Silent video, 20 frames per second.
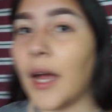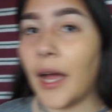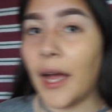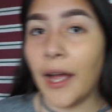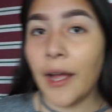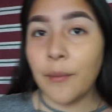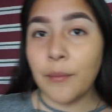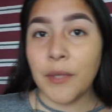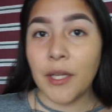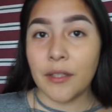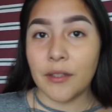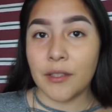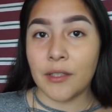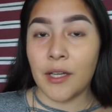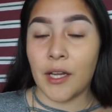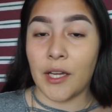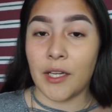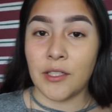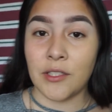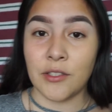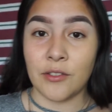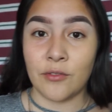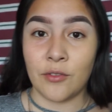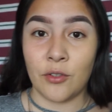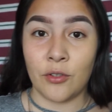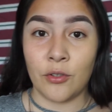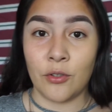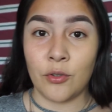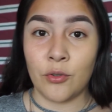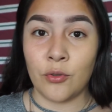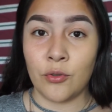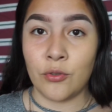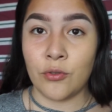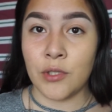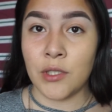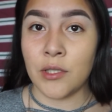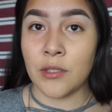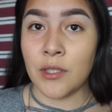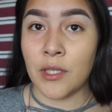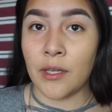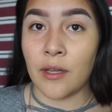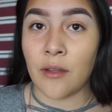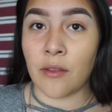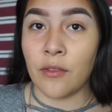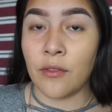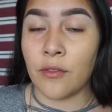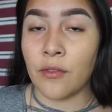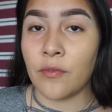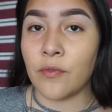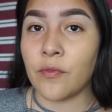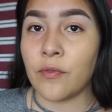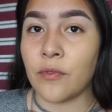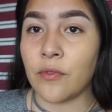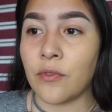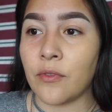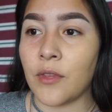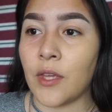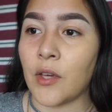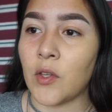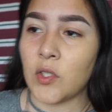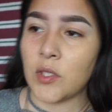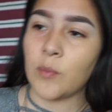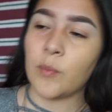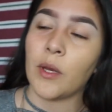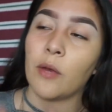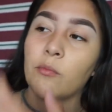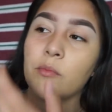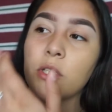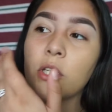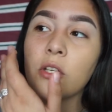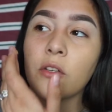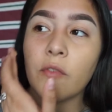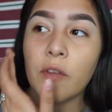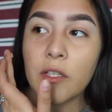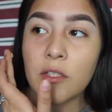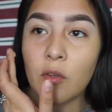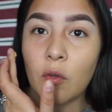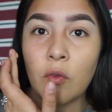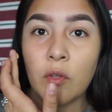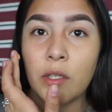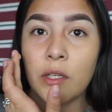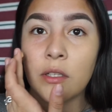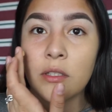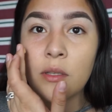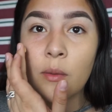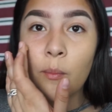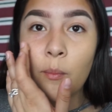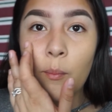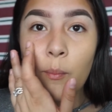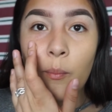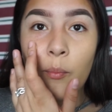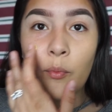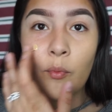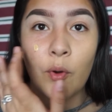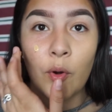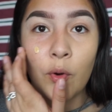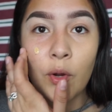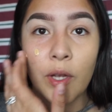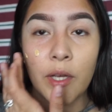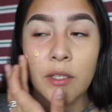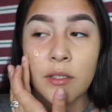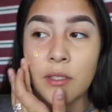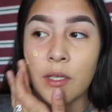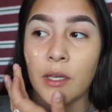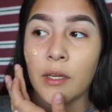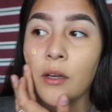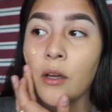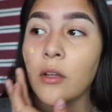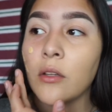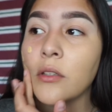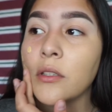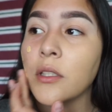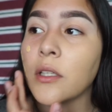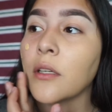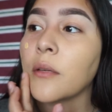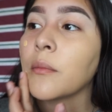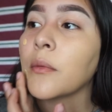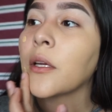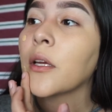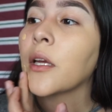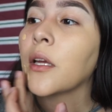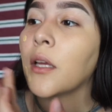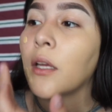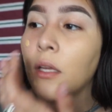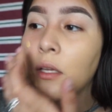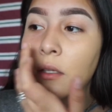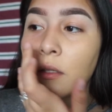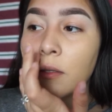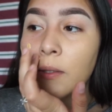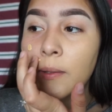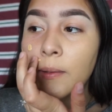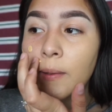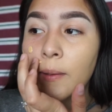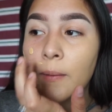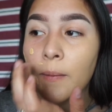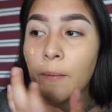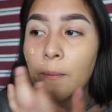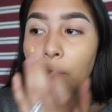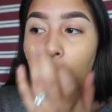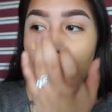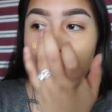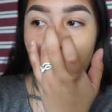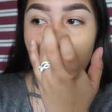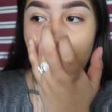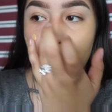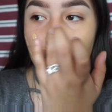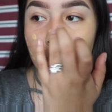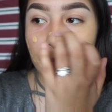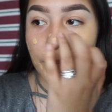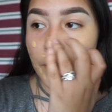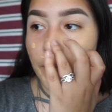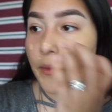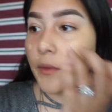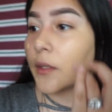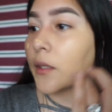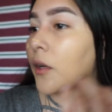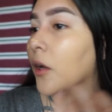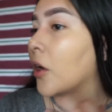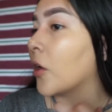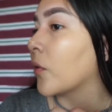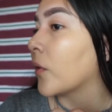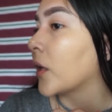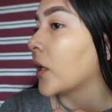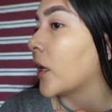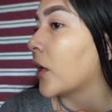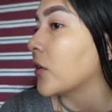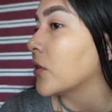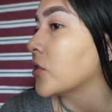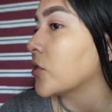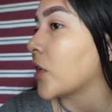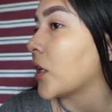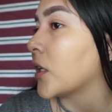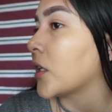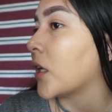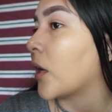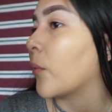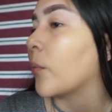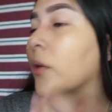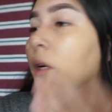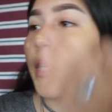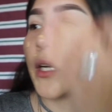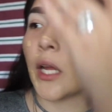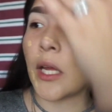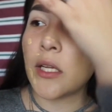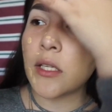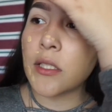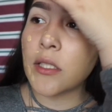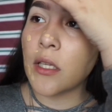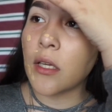I'm not the kind of girl who uses like 1,000 pumps on her face only because I'm broke as heck all the time. So, oh, right now it's drying down pretty nice.